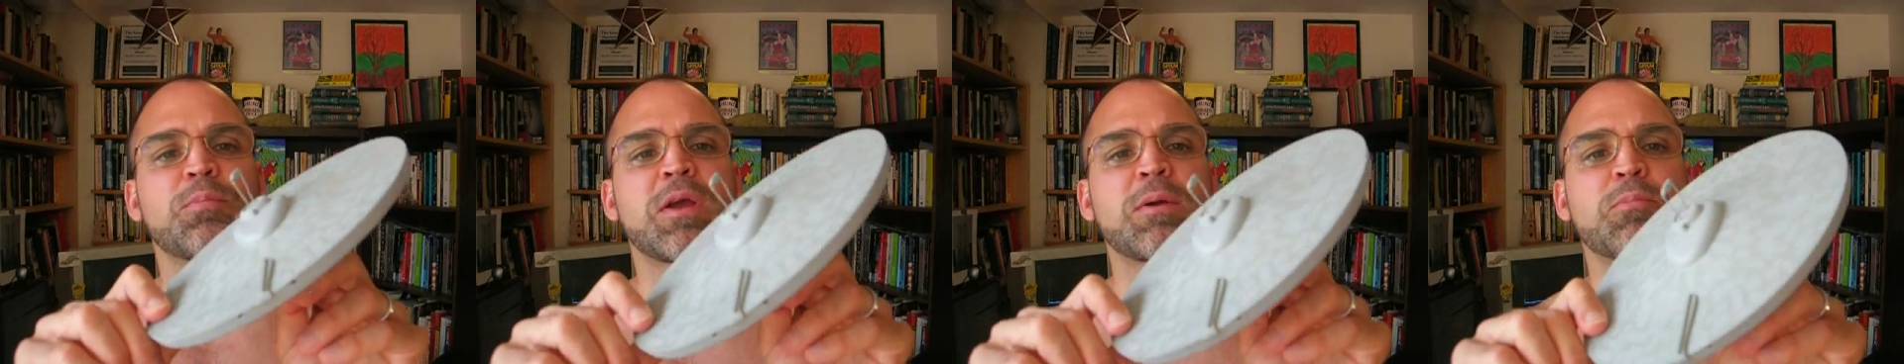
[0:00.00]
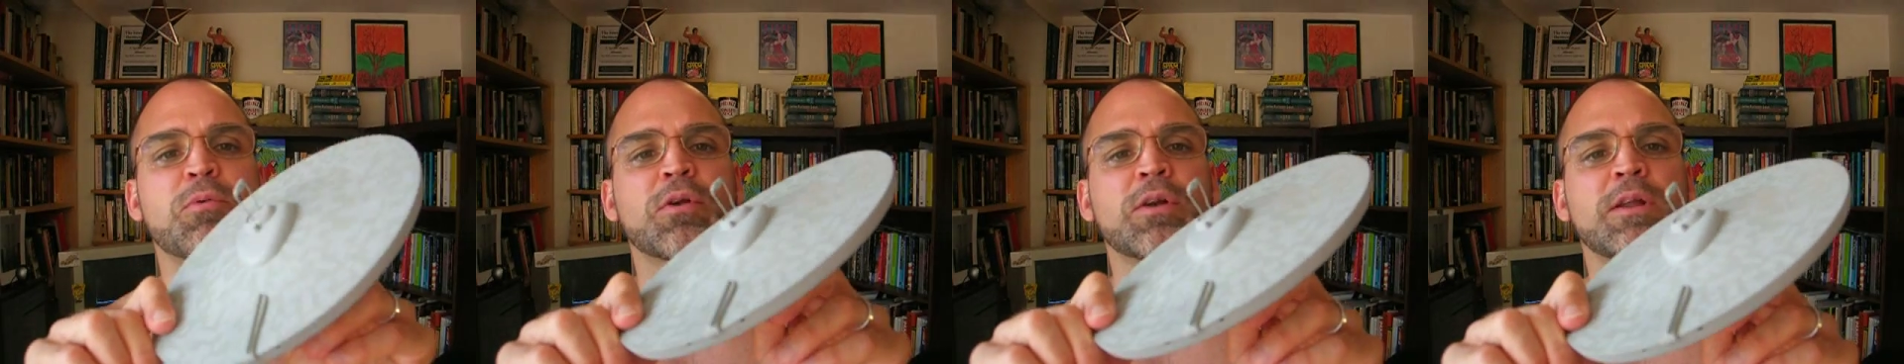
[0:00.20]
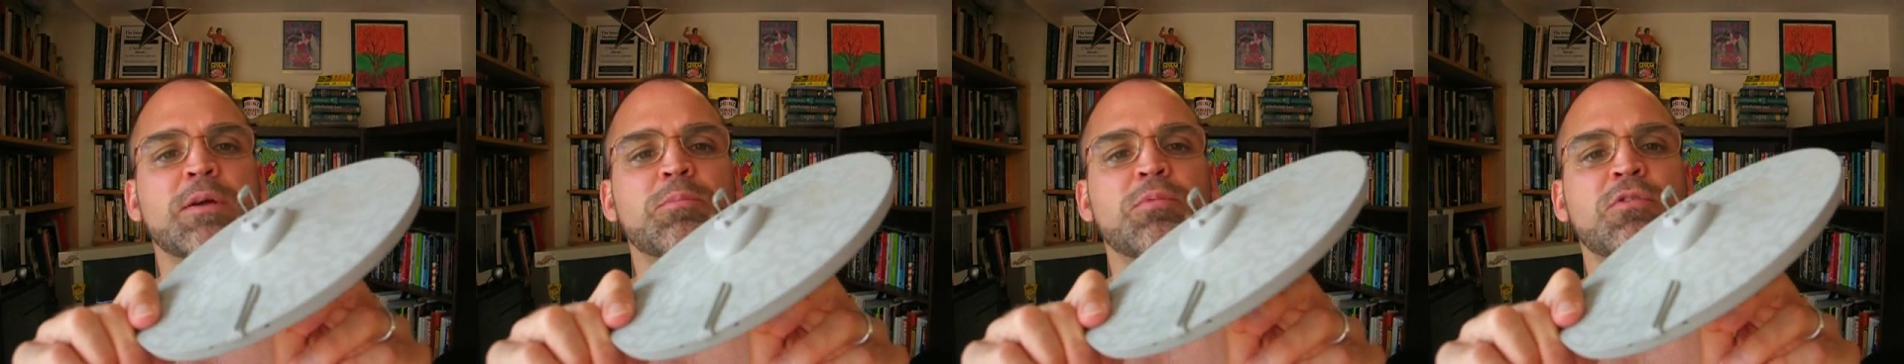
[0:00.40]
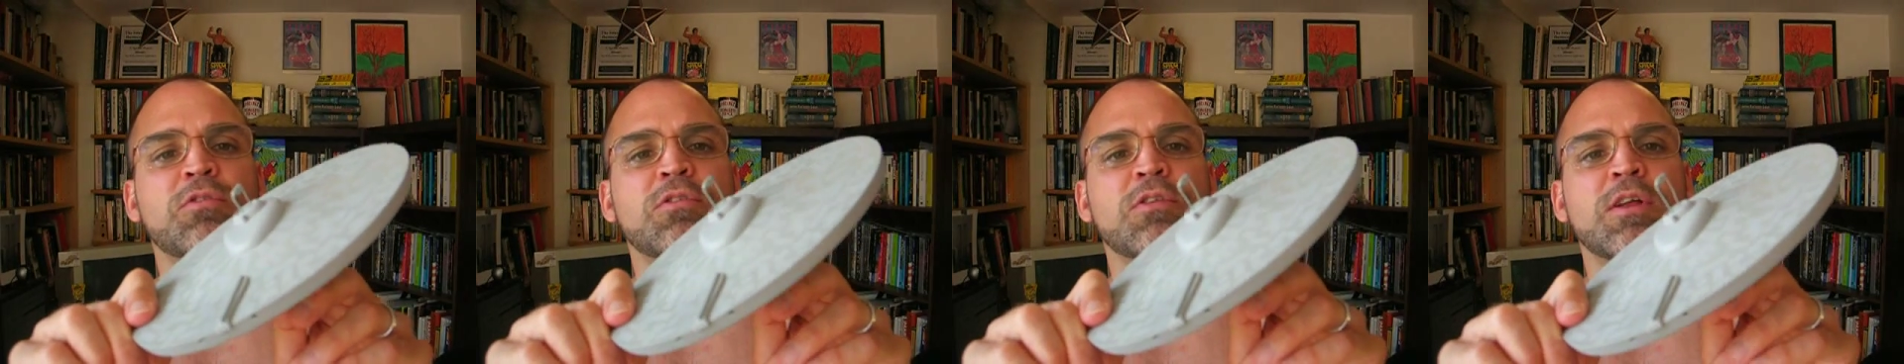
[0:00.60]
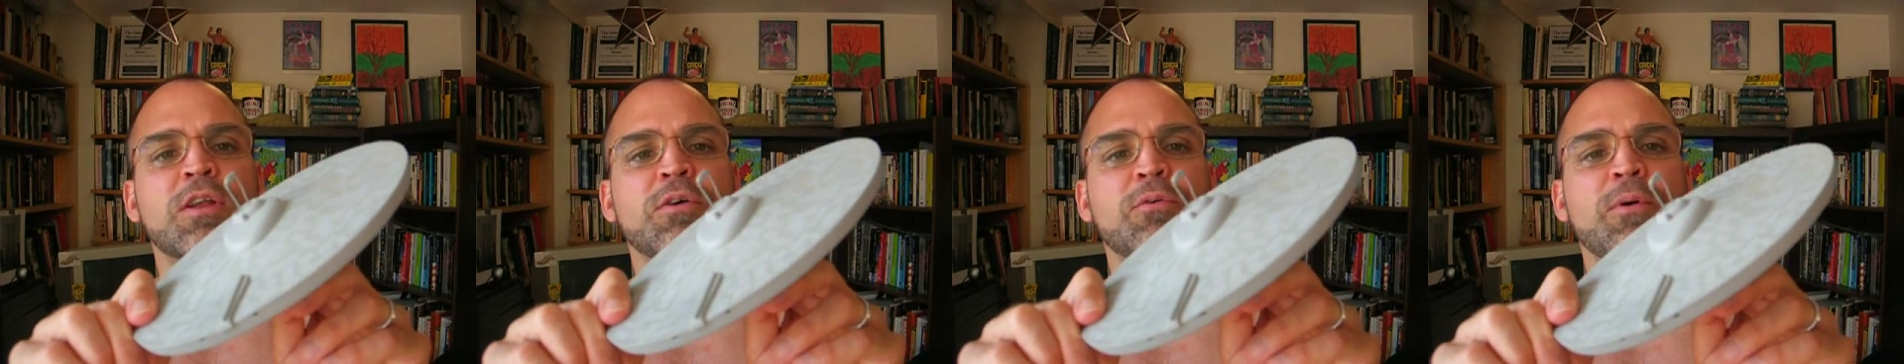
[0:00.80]
paper clips
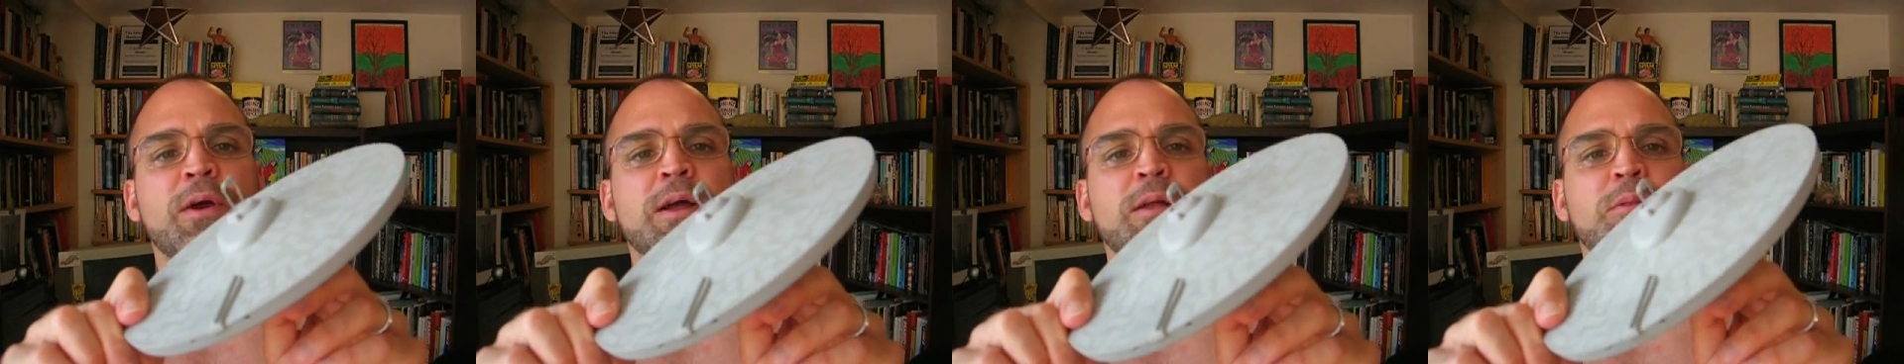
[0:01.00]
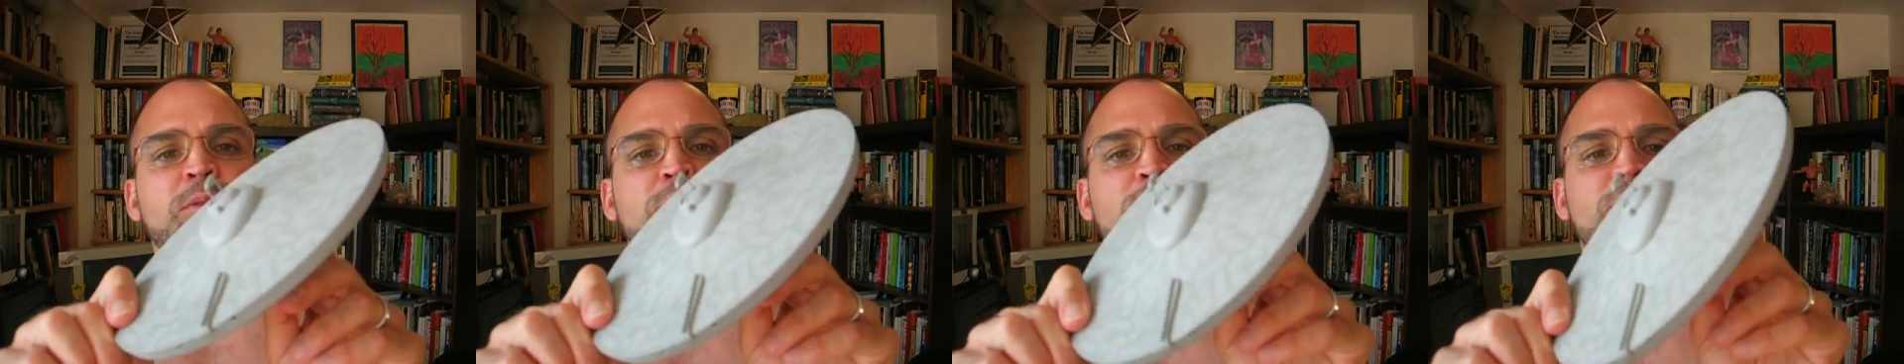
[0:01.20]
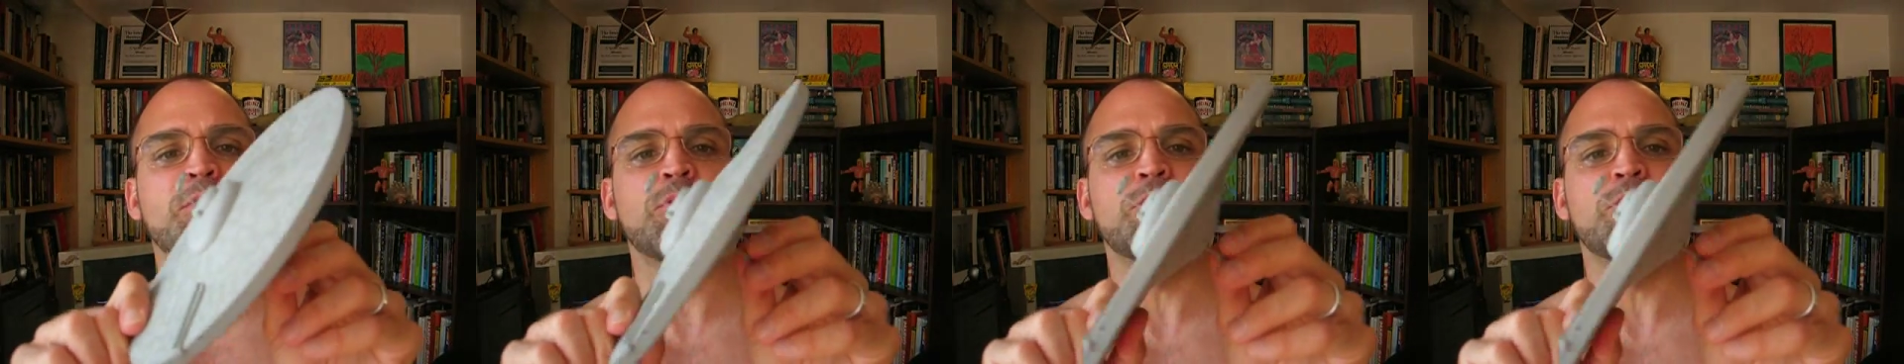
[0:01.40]
that I ran